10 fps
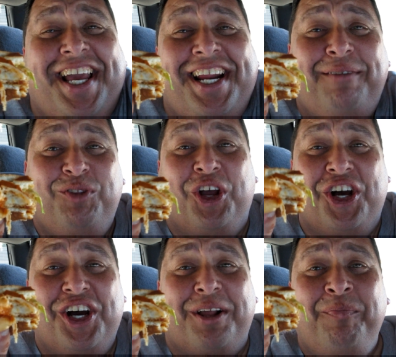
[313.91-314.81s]
Get it?
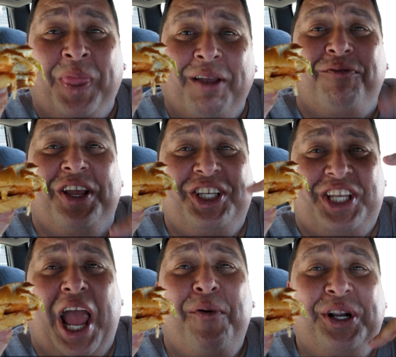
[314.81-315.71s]
The hook? Fish
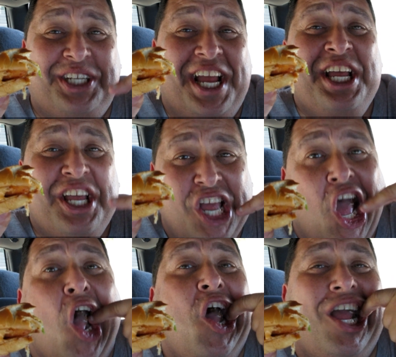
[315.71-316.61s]
sandwich?
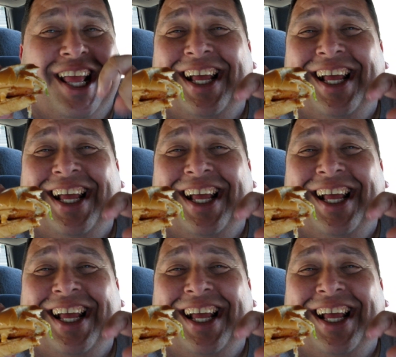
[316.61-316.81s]
Huh?